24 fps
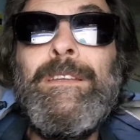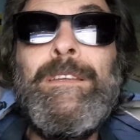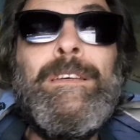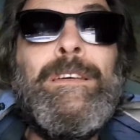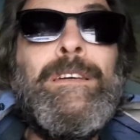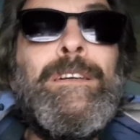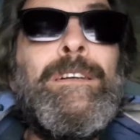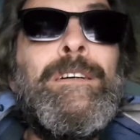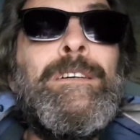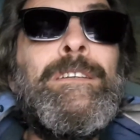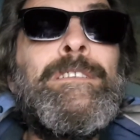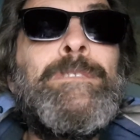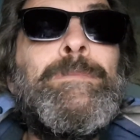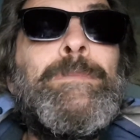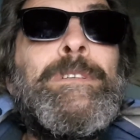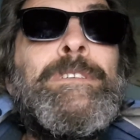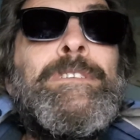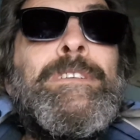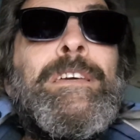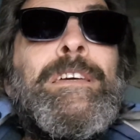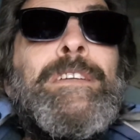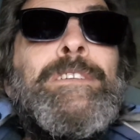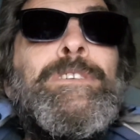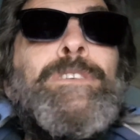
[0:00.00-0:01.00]
Oh, that's my
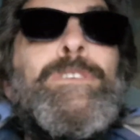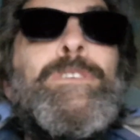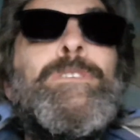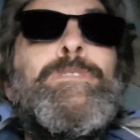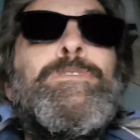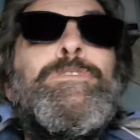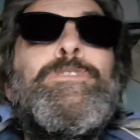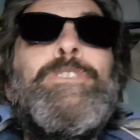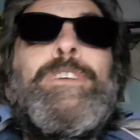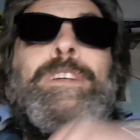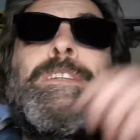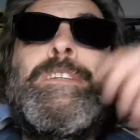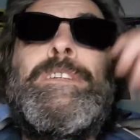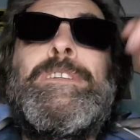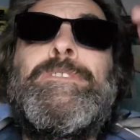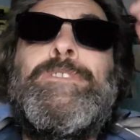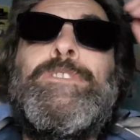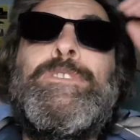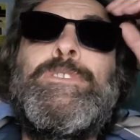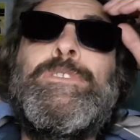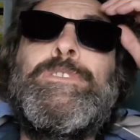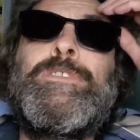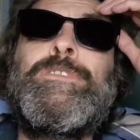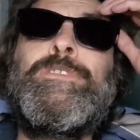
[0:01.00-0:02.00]
10-year friend
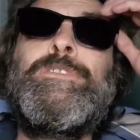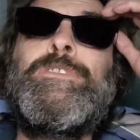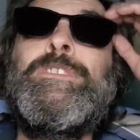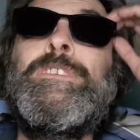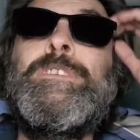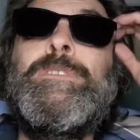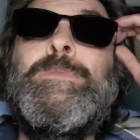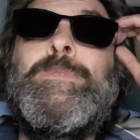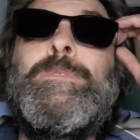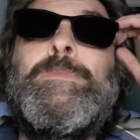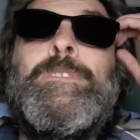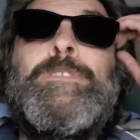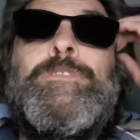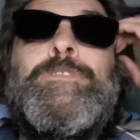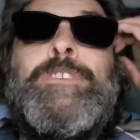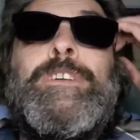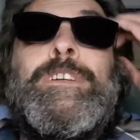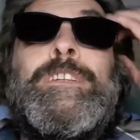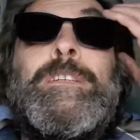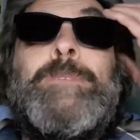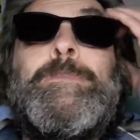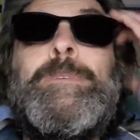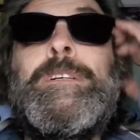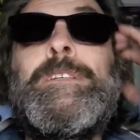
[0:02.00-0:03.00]
anniversary with a
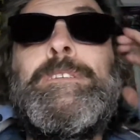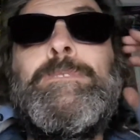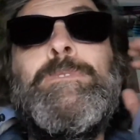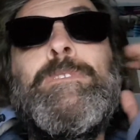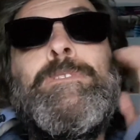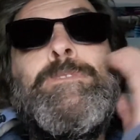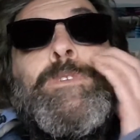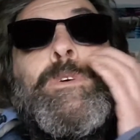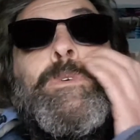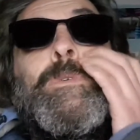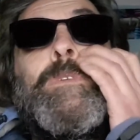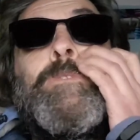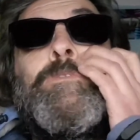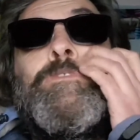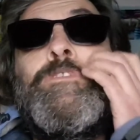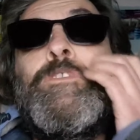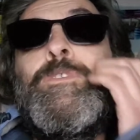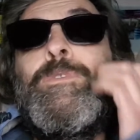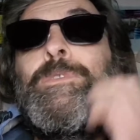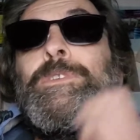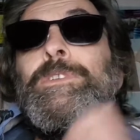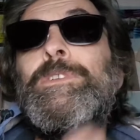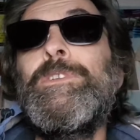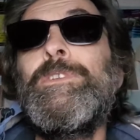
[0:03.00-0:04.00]
friend of mine. I've known him
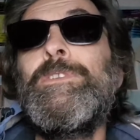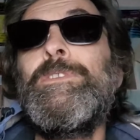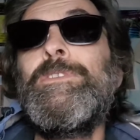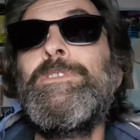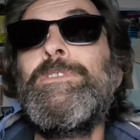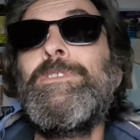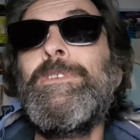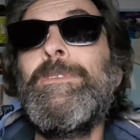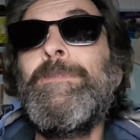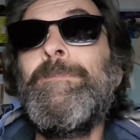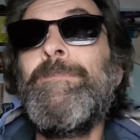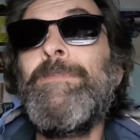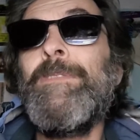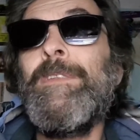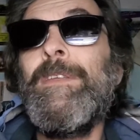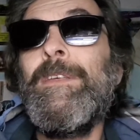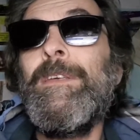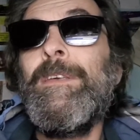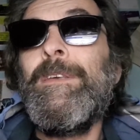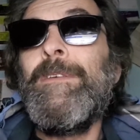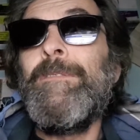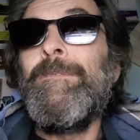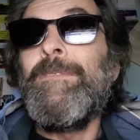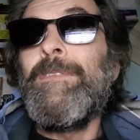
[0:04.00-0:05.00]
40 years.
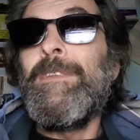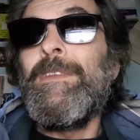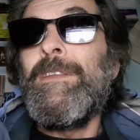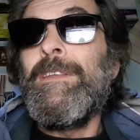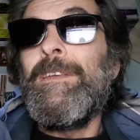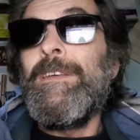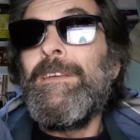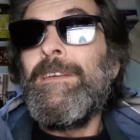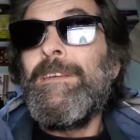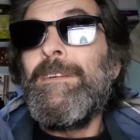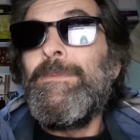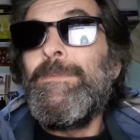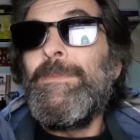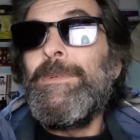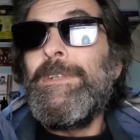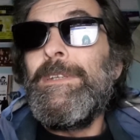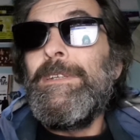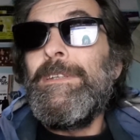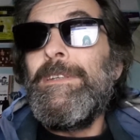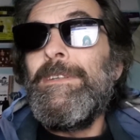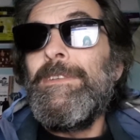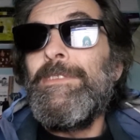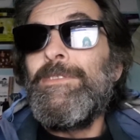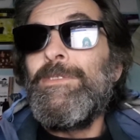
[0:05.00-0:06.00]
And
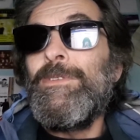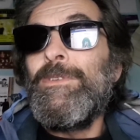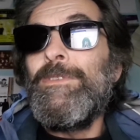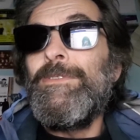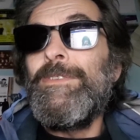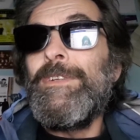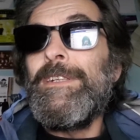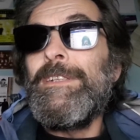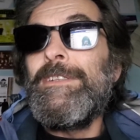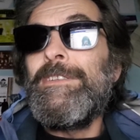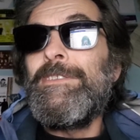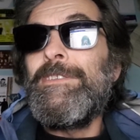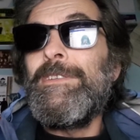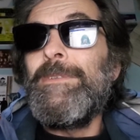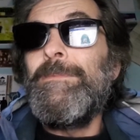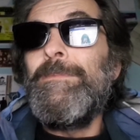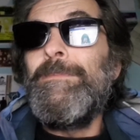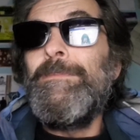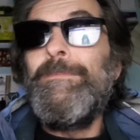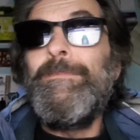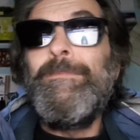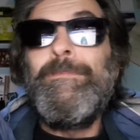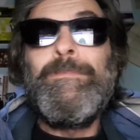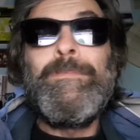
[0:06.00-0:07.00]
we sort of had
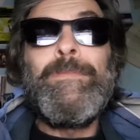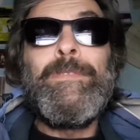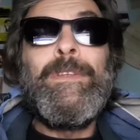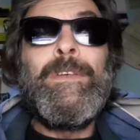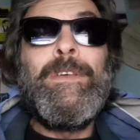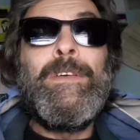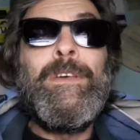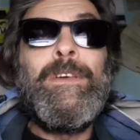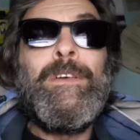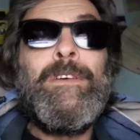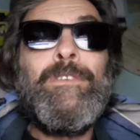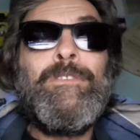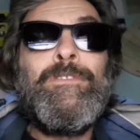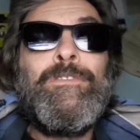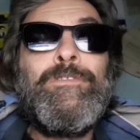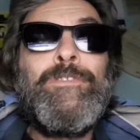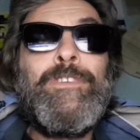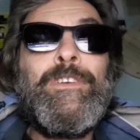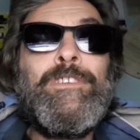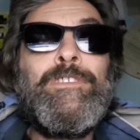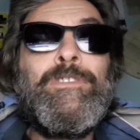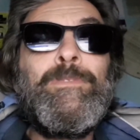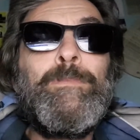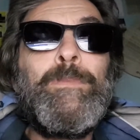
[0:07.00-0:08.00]
some
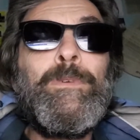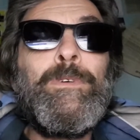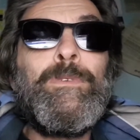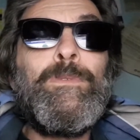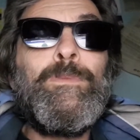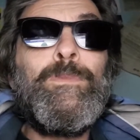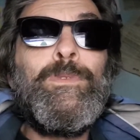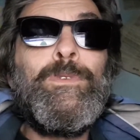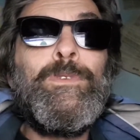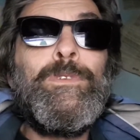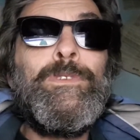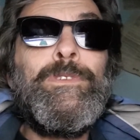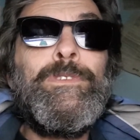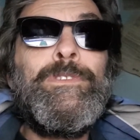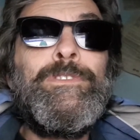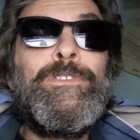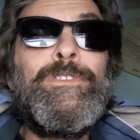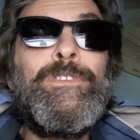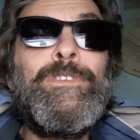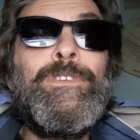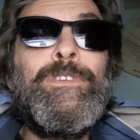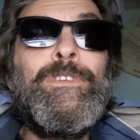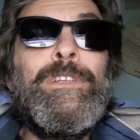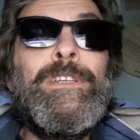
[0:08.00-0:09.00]
Facebook
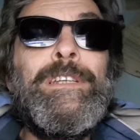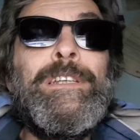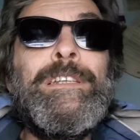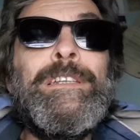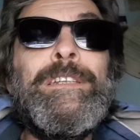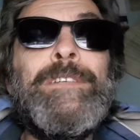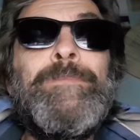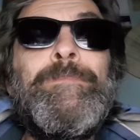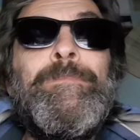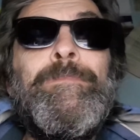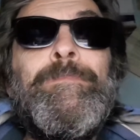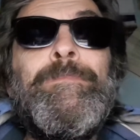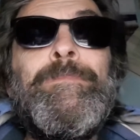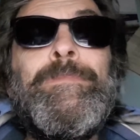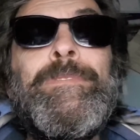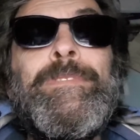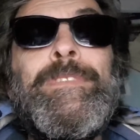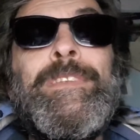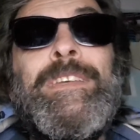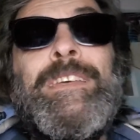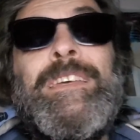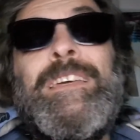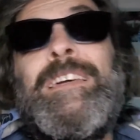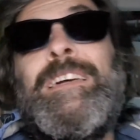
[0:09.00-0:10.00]
words earlier
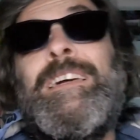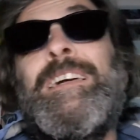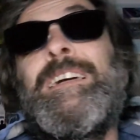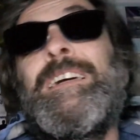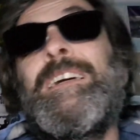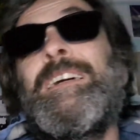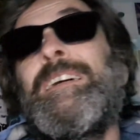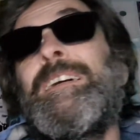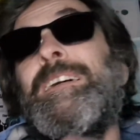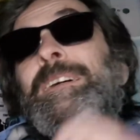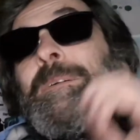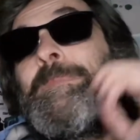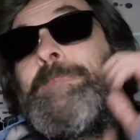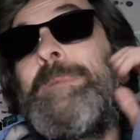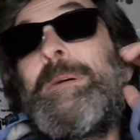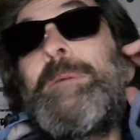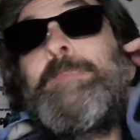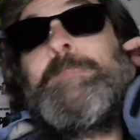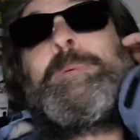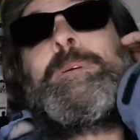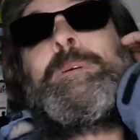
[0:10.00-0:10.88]
about